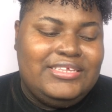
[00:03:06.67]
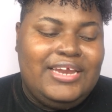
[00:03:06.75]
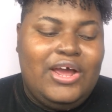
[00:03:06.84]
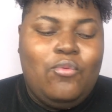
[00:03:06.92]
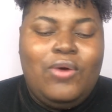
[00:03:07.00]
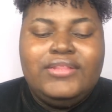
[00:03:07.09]

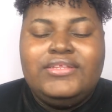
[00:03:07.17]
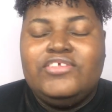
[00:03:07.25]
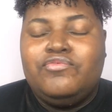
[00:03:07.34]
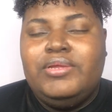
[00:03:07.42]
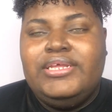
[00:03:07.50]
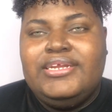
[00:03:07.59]
Now what
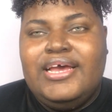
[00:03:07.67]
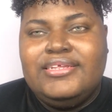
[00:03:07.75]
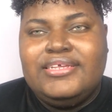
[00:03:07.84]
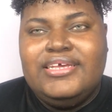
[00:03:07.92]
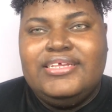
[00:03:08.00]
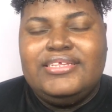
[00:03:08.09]
this really
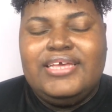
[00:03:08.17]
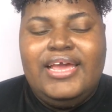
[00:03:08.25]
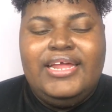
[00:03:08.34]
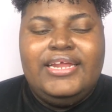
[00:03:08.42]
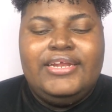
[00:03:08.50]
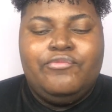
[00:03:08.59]
does is
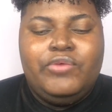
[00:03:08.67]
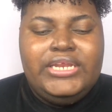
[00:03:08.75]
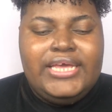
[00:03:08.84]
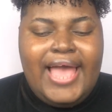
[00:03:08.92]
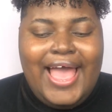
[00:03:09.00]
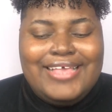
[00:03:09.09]
it
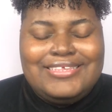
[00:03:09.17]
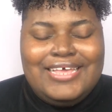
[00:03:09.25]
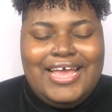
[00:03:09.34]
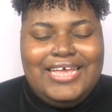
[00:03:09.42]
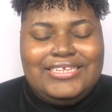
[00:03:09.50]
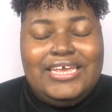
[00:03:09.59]
really acts
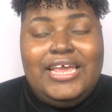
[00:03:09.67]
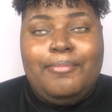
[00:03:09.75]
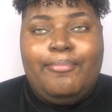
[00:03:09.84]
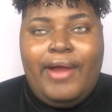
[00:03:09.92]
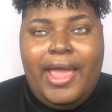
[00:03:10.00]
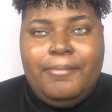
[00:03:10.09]
as a
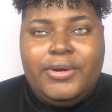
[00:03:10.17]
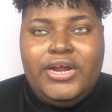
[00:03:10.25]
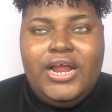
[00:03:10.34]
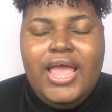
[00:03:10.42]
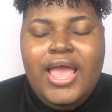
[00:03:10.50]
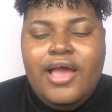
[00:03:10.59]
primer.